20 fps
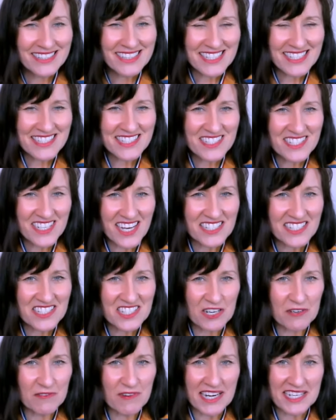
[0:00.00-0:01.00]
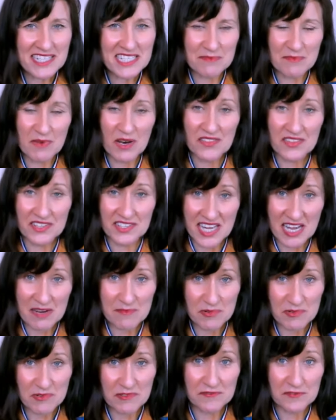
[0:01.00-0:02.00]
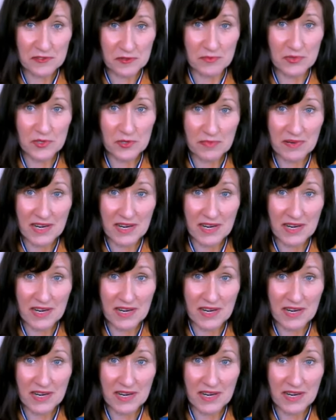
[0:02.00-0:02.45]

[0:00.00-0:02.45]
Let's just correct him on the number of football